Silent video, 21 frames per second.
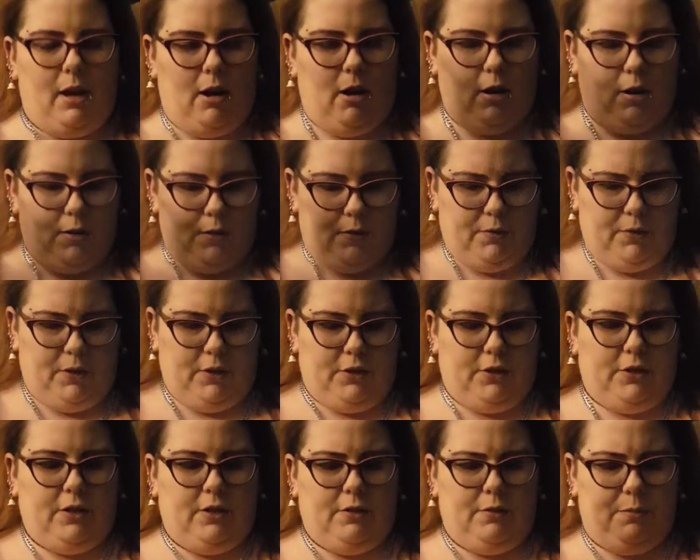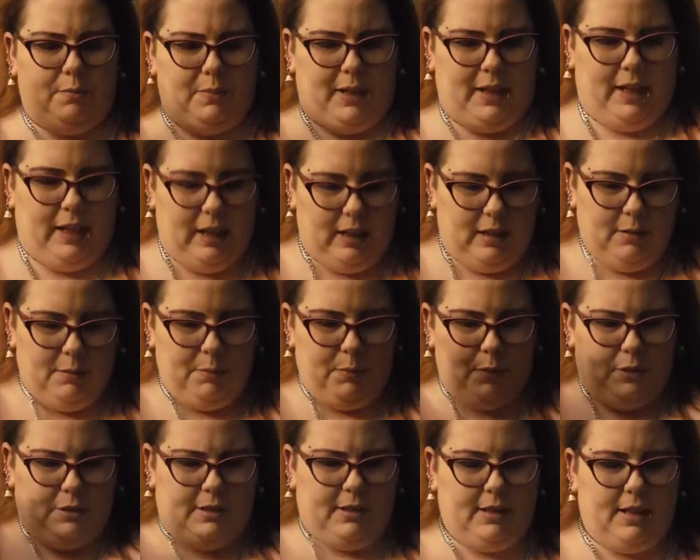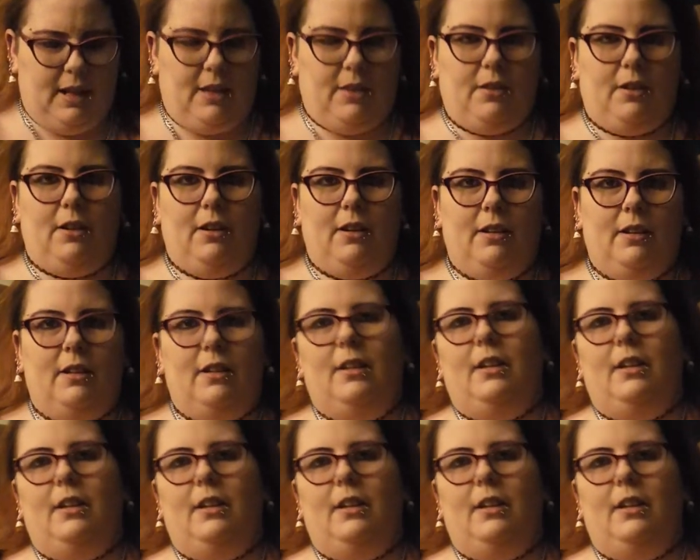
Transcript: art version of me put together.